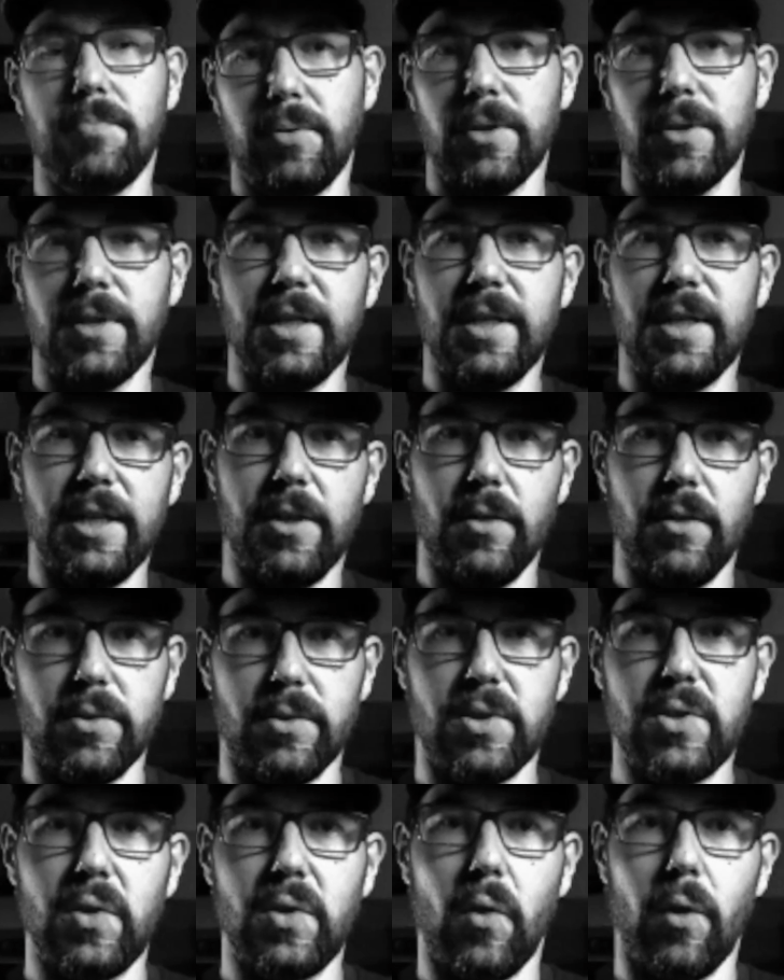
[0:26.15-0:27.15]
particular
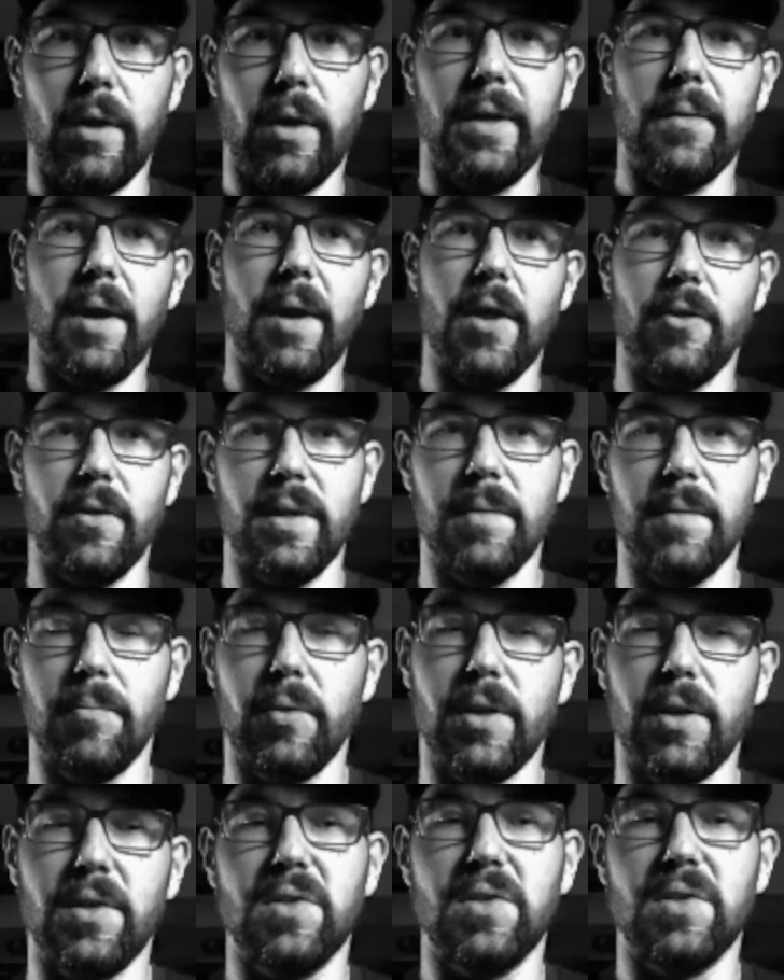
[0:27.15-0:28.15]
story rather than
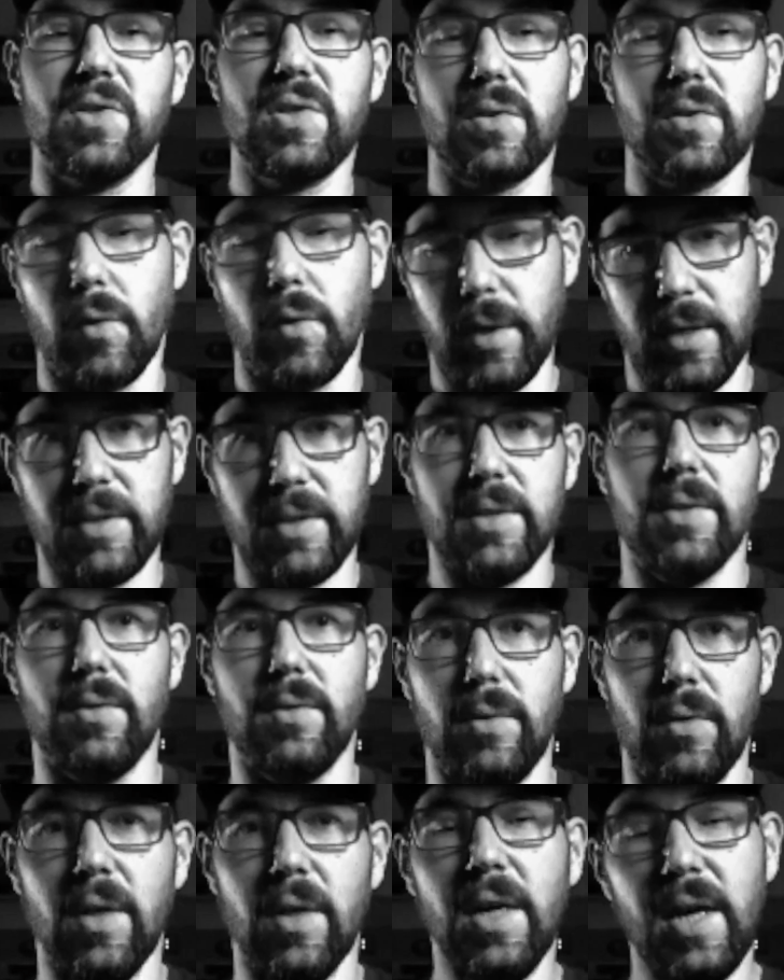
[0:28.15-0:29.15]
bring the story
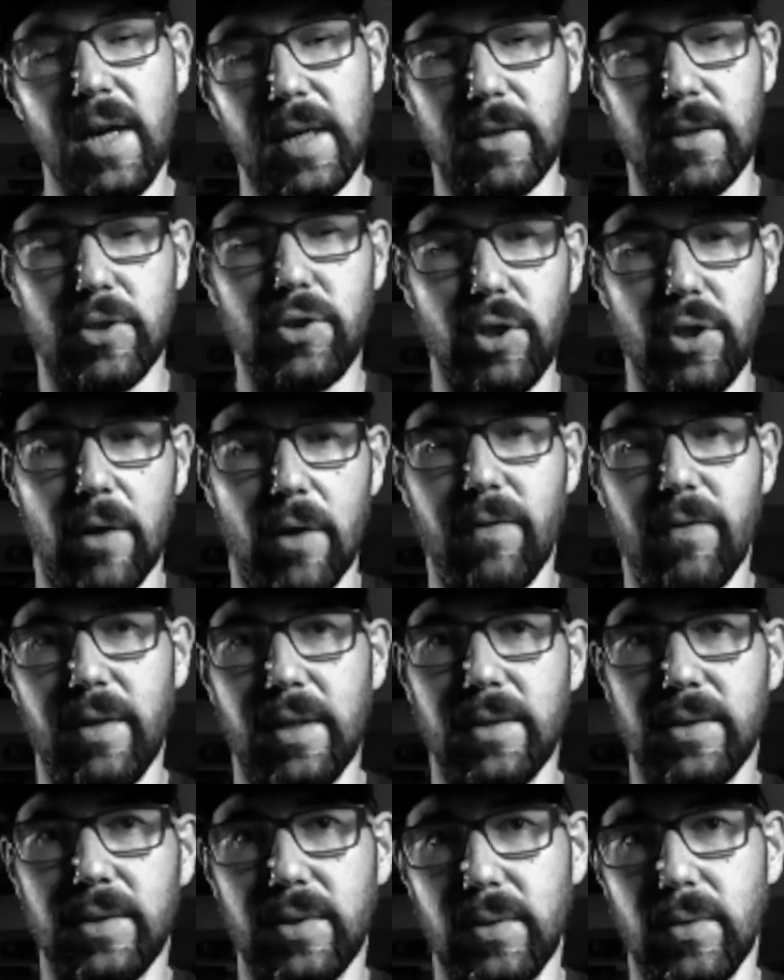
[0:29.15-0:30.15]
to and shove it
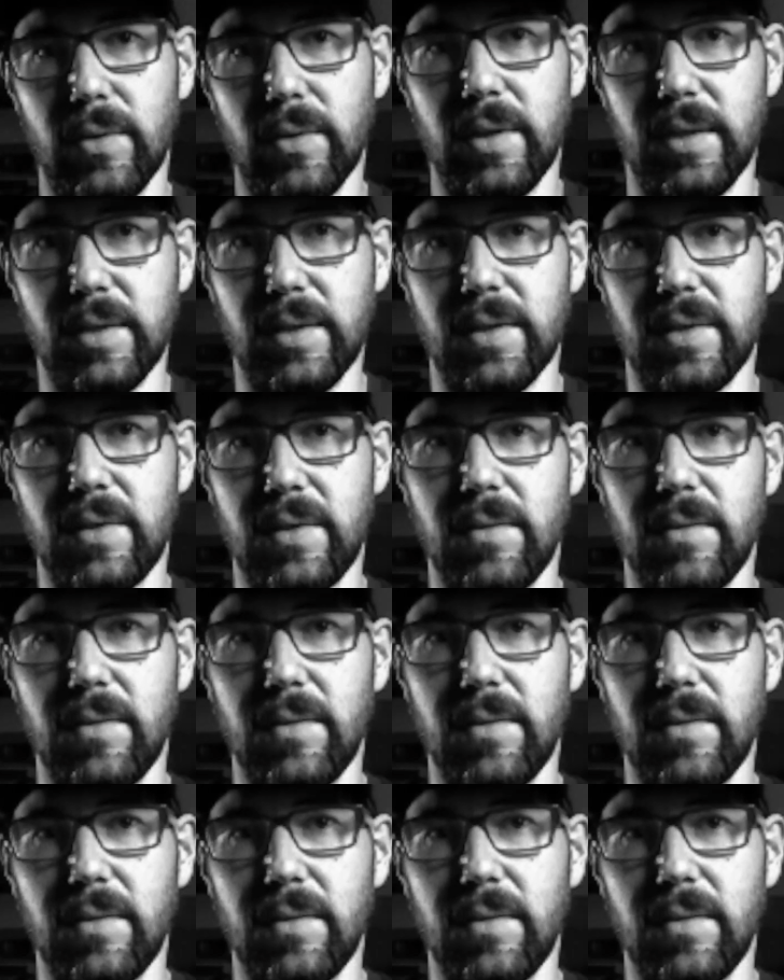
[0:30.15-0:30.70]
into his